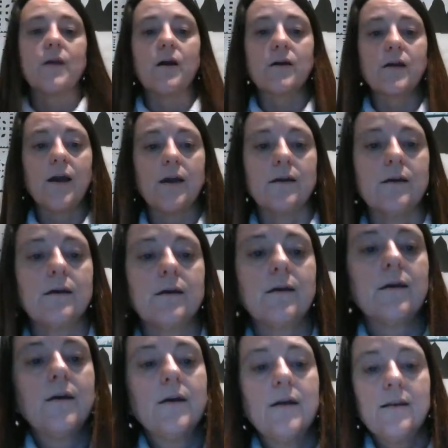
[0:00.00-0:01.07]
Okay,
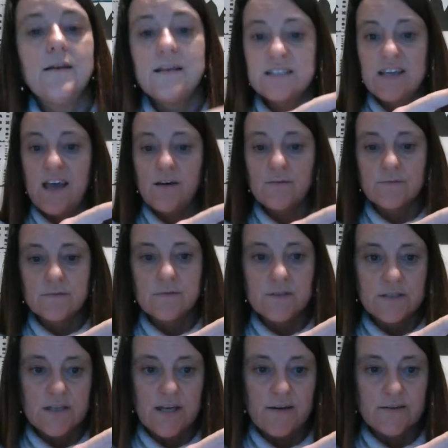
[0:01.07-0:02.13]
let's count the
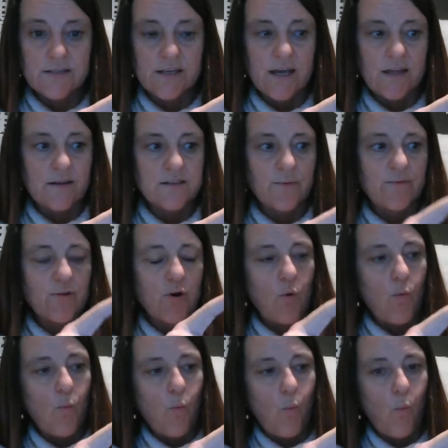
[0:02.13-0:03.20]
tower together. So we've got
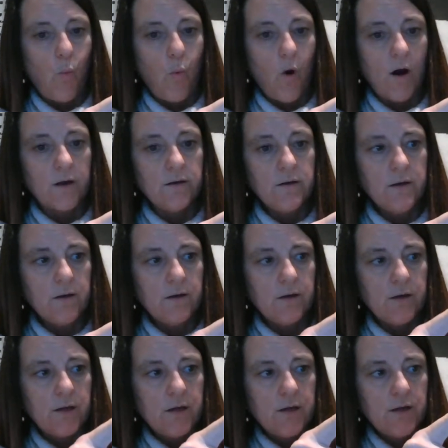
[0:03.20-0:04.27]
1,
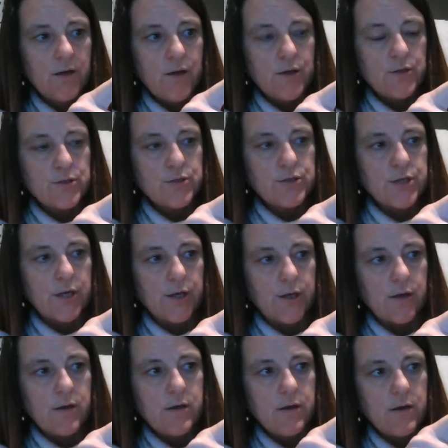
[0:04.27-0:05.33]

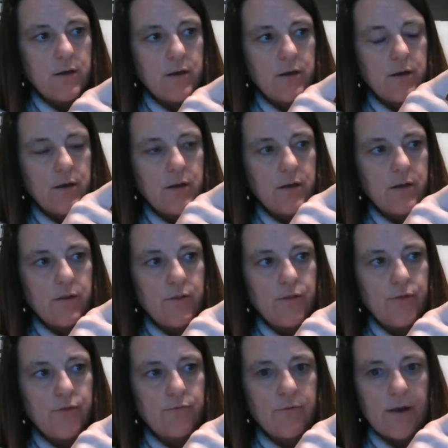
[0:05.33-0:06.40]
2,
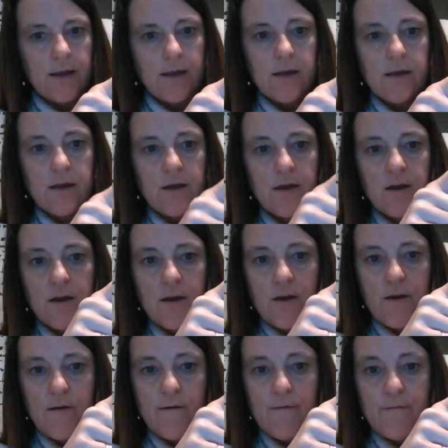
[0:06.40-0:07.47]
3,
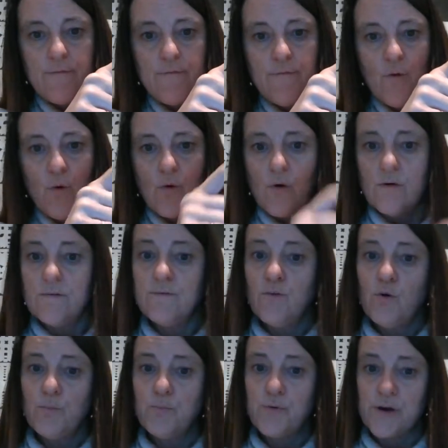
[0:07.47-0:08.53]
4.
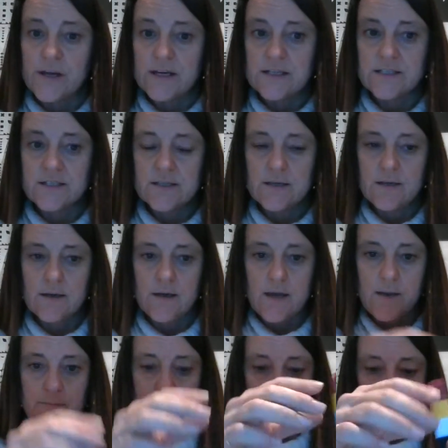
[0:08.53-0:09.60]
4 bricks
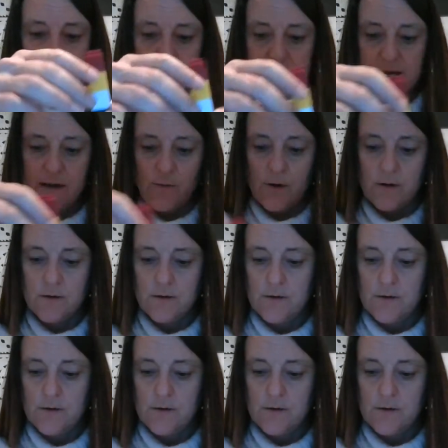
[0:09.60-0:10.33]
in my tower.